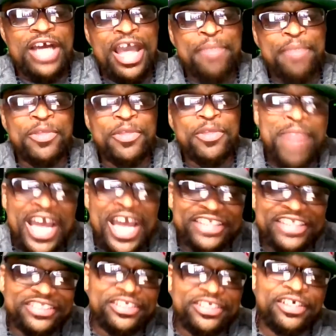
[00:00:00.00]
I am the
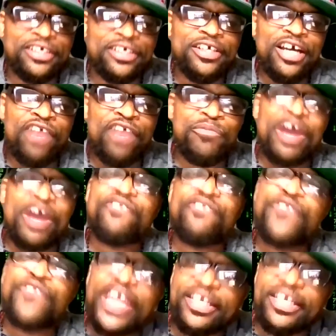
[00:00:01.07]
master of my
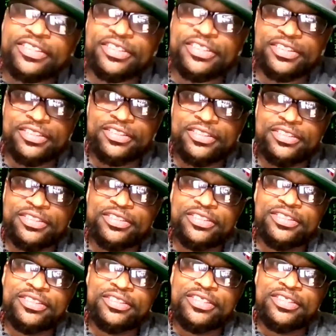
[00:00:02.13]
fate.
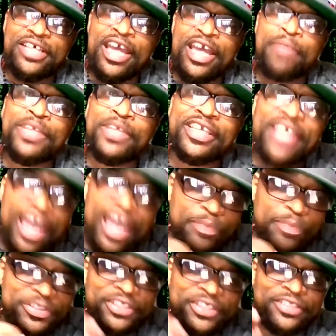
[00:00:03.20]
I am the
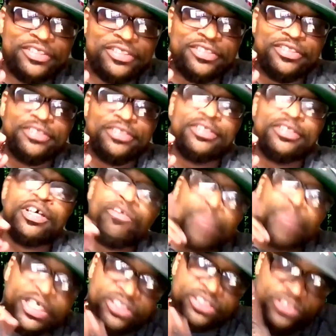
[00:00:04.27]
captain
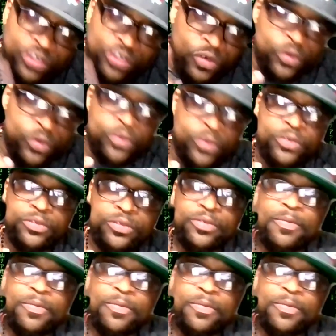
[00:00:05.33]
of my soul.